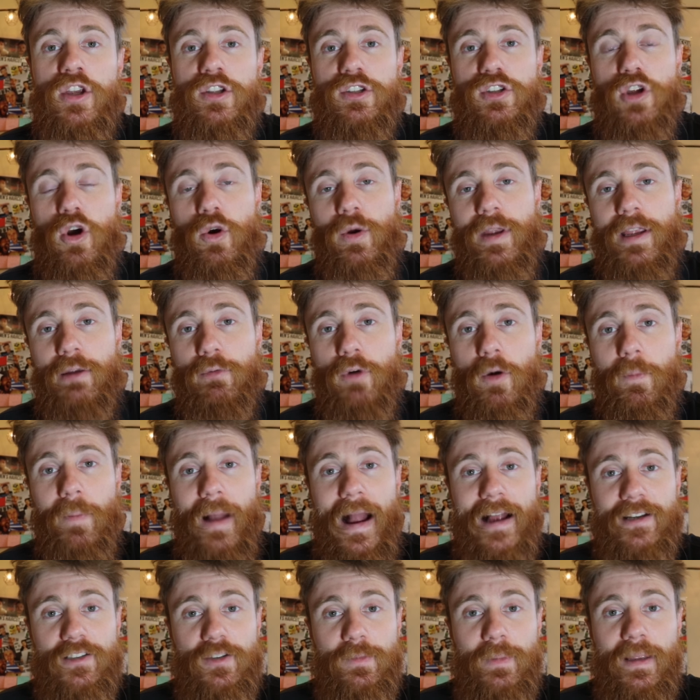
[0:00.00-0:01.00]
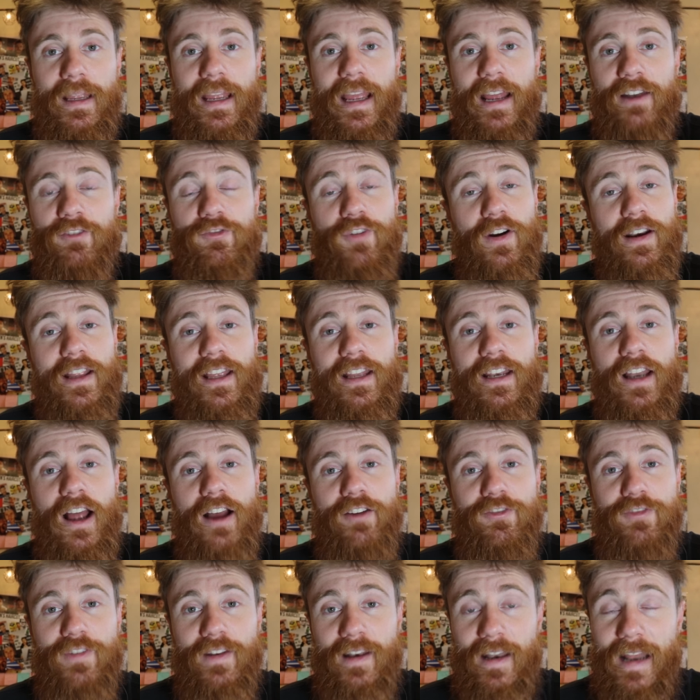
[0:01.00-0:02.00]
So he wrote back to me, and funny
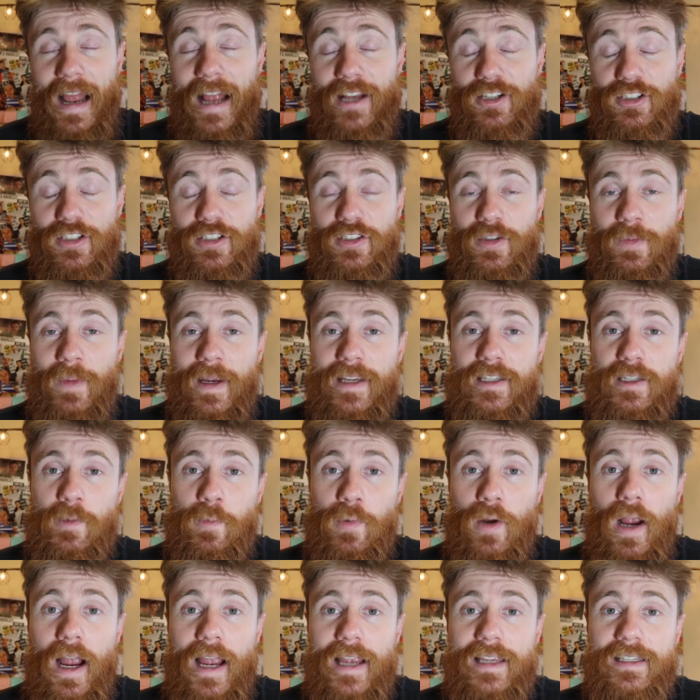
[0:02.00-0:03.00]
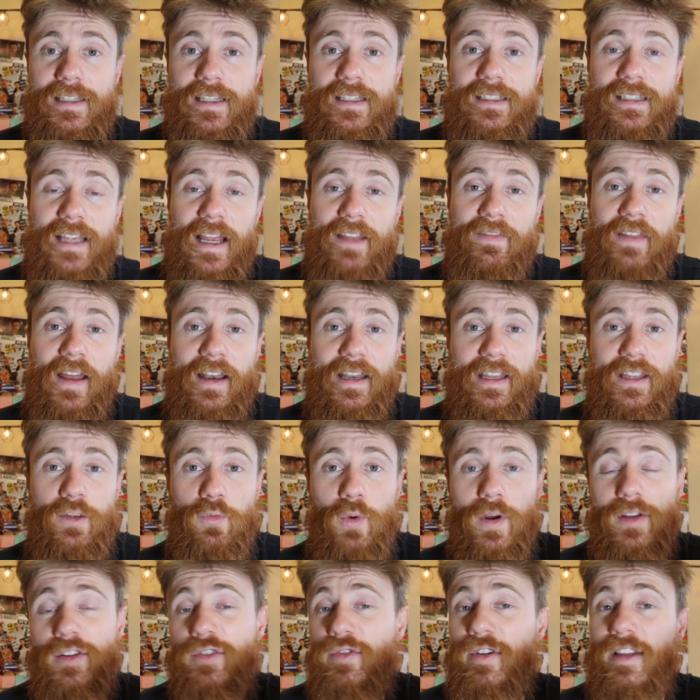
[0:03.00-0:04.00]
enough, and actually to my surprise, he said that he
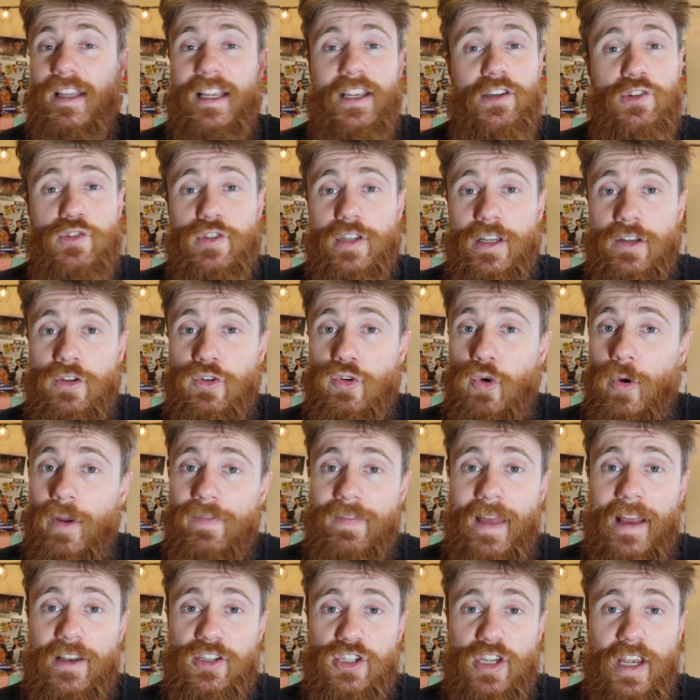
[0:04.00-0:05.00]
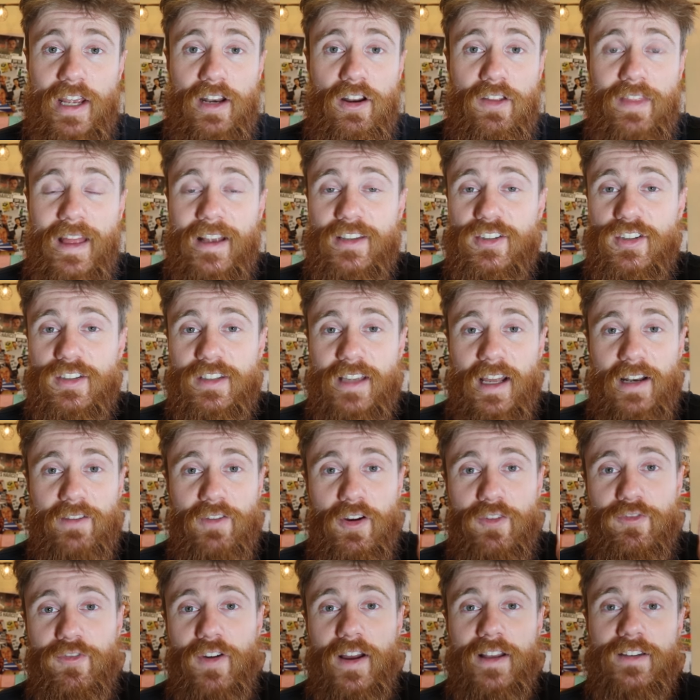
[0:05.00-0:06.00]
wasn't really interested in growing that channel. That's just kind
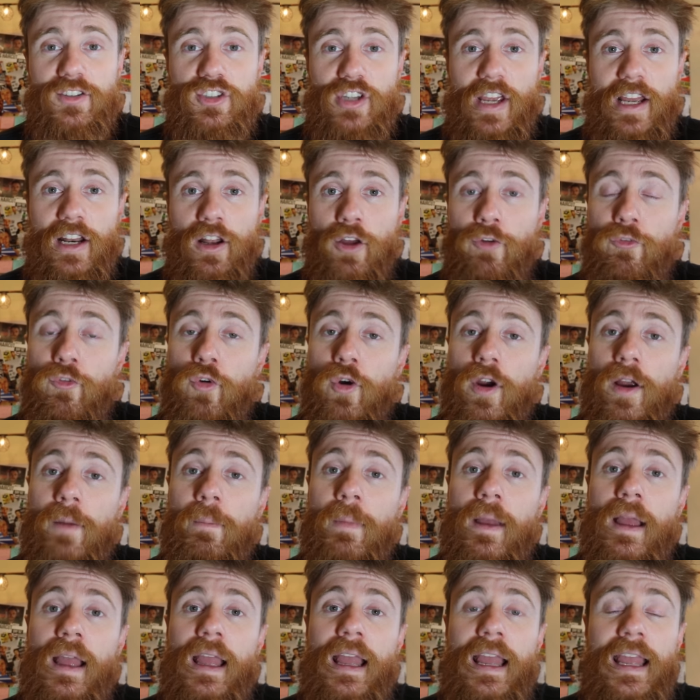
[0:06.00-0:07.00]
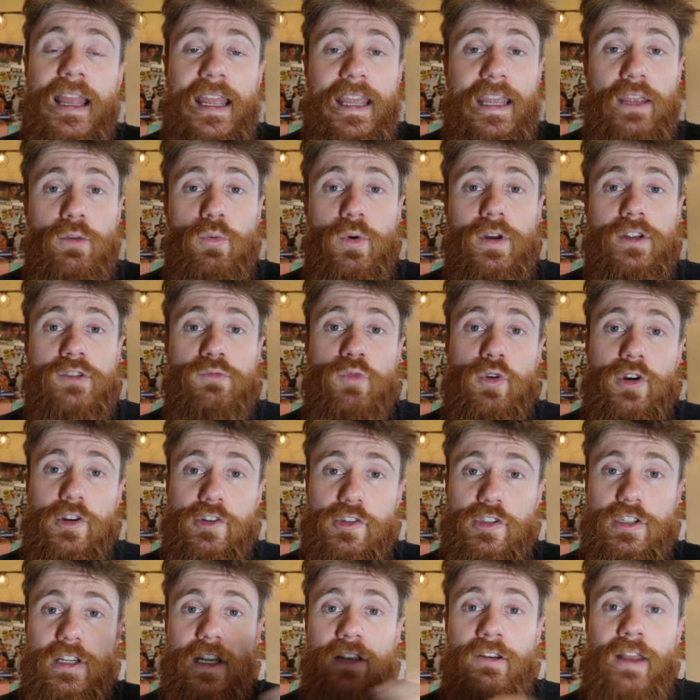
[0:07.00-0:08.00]
of a fun channel for him. He was more
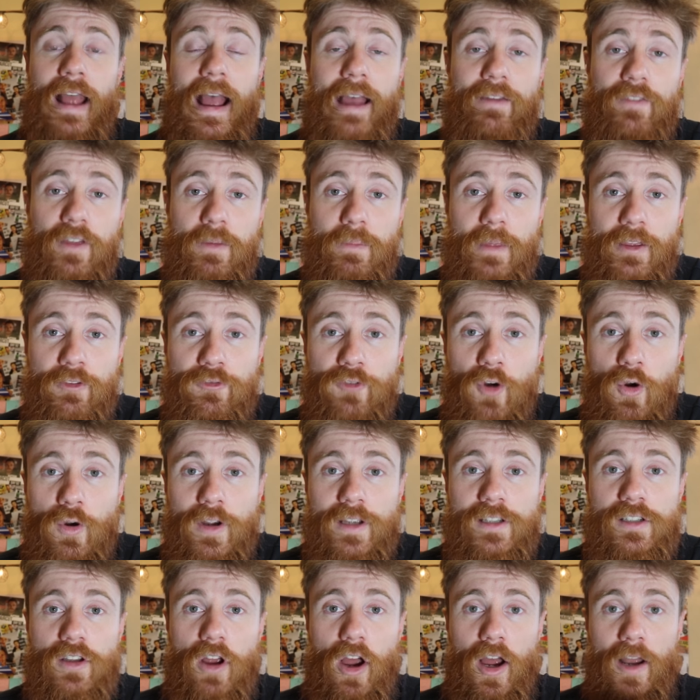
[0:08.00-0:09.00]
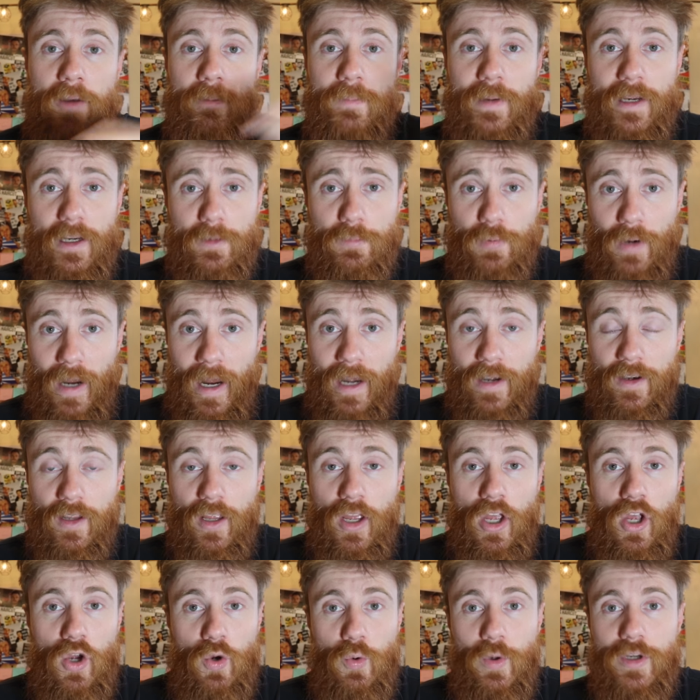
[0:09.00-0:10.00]
interested in having me focus on Beardbrand,
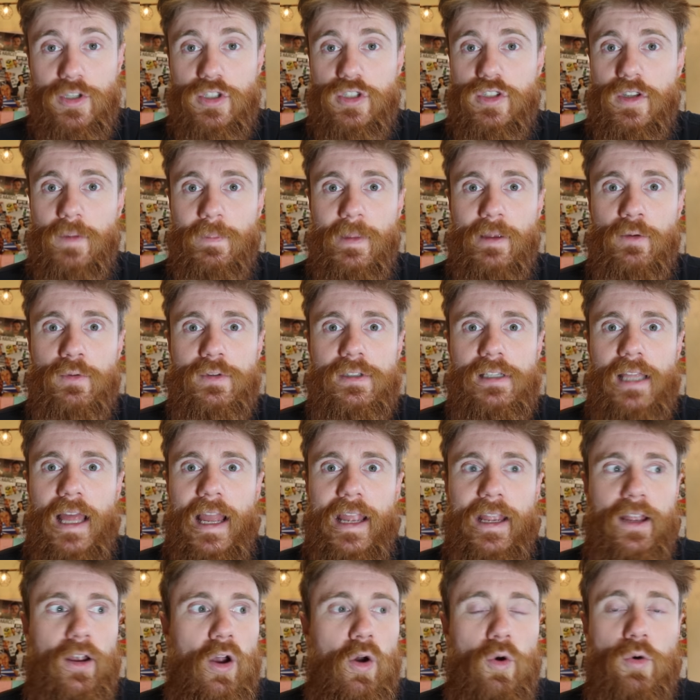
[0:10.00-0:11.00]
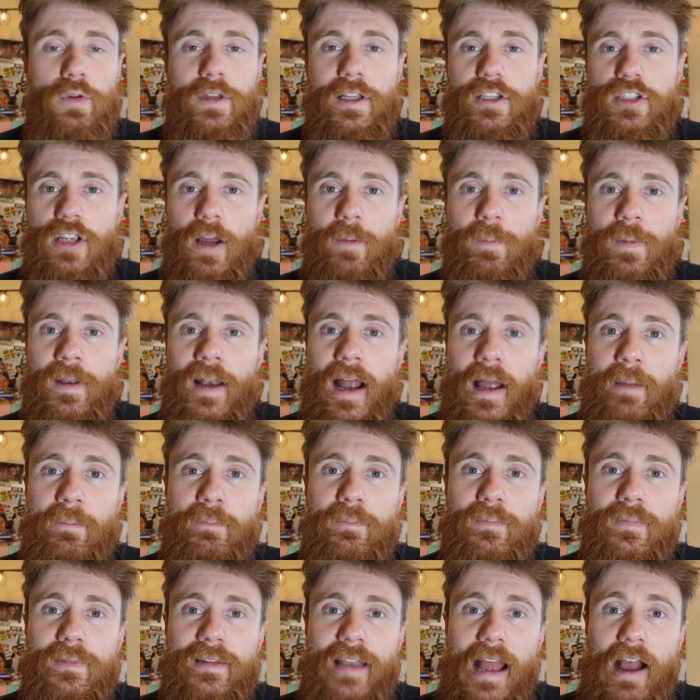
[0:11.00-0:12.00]
which to me was like, holy jumpin',
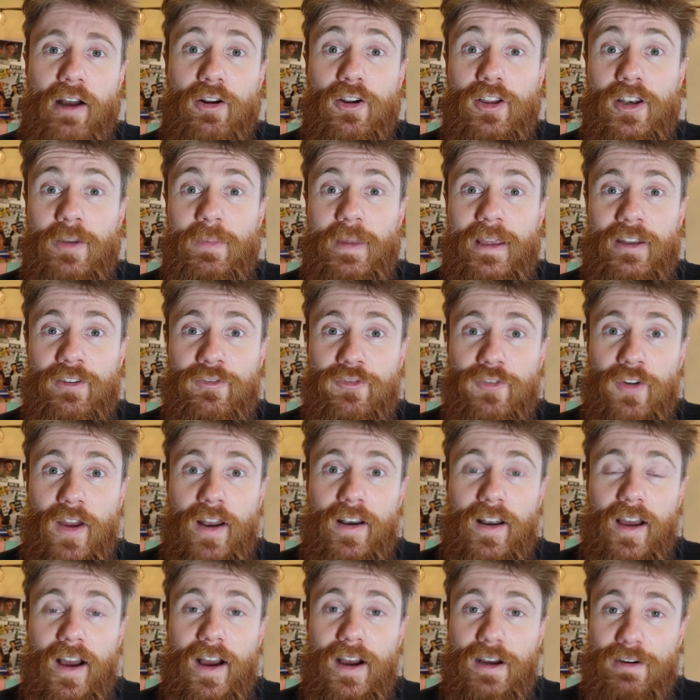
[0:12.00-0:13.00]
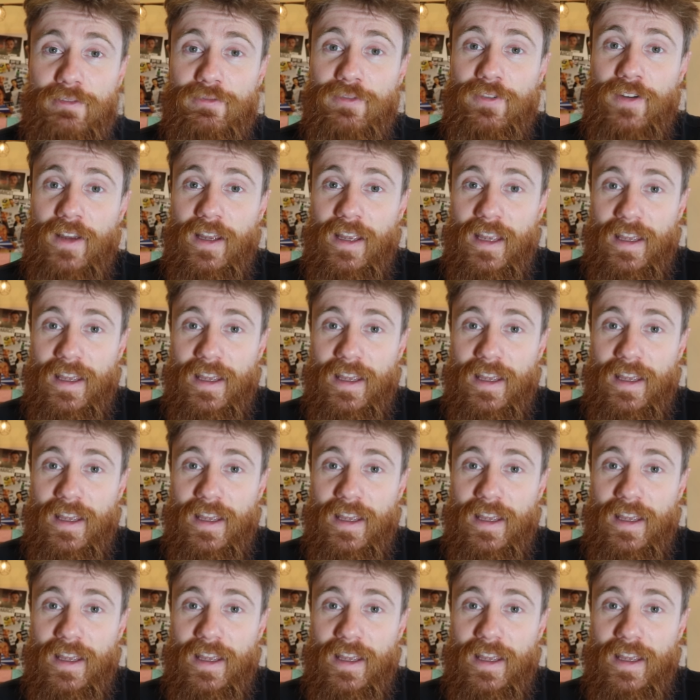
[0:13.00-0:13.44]
I'm now gonna be in front of